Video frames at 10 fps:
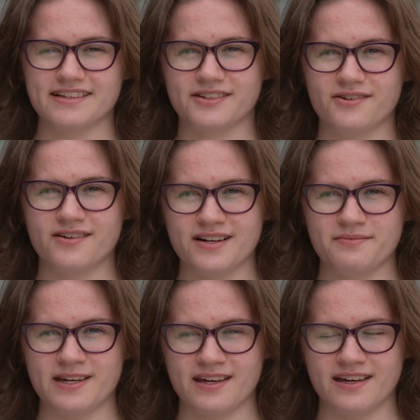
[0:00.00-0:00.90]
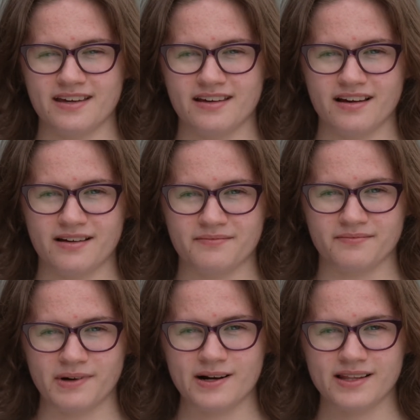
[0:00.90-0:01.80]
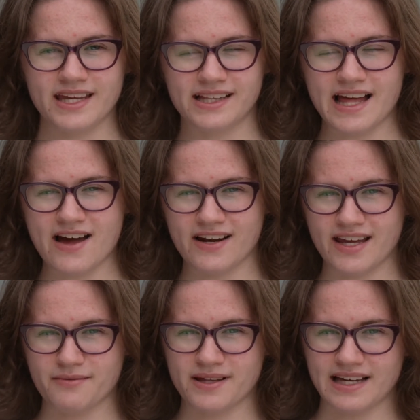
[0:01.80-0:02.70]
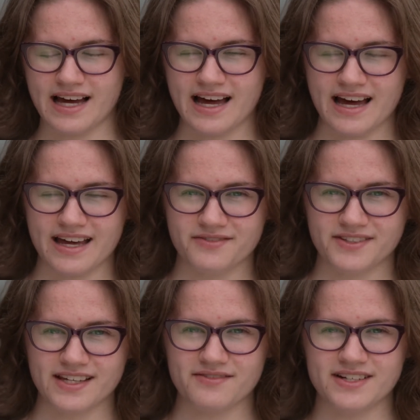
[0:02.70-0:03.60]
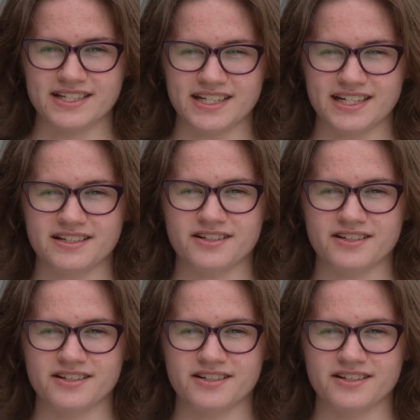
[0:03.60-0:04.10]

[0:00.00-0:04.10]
is going to be partly cloudy with a high of 17